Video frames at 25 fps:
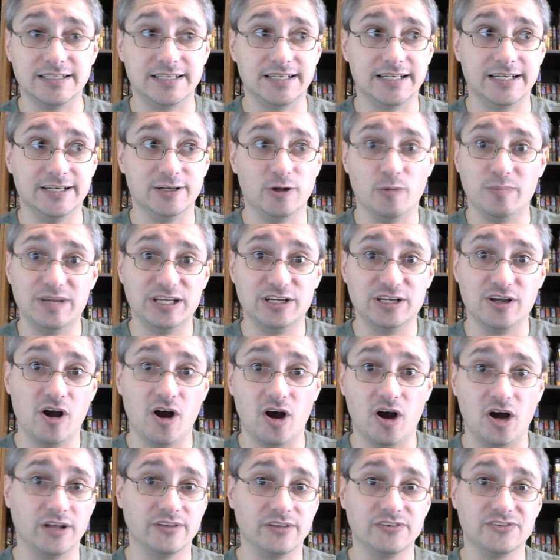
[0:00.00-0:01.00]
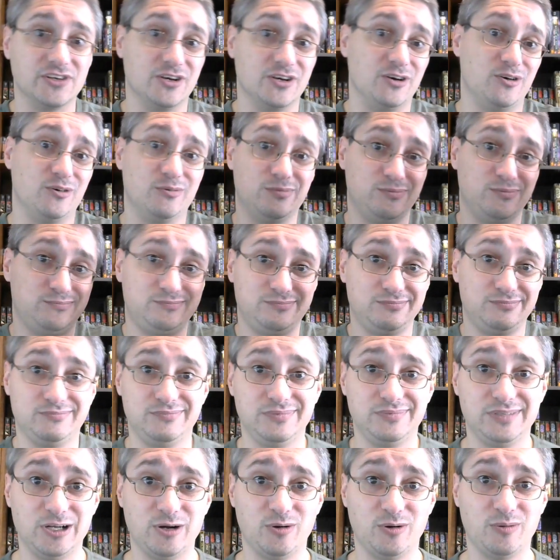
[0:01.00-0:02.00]
It'll be gone, so,
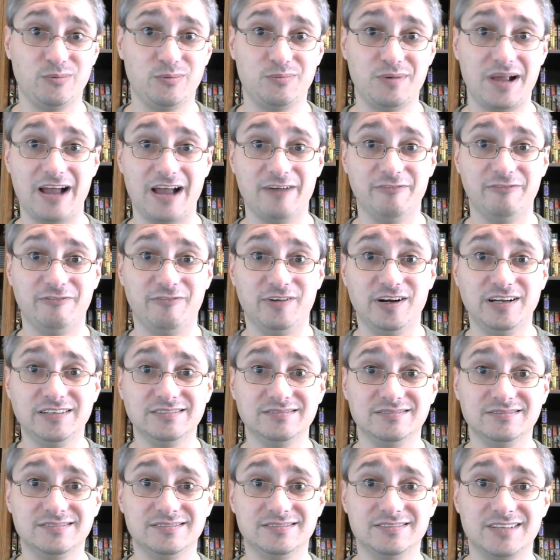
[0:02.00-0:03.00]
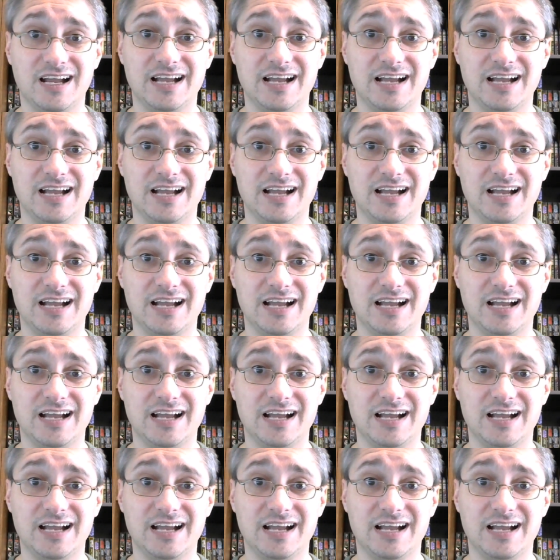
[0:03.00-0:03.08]
you know, have fun,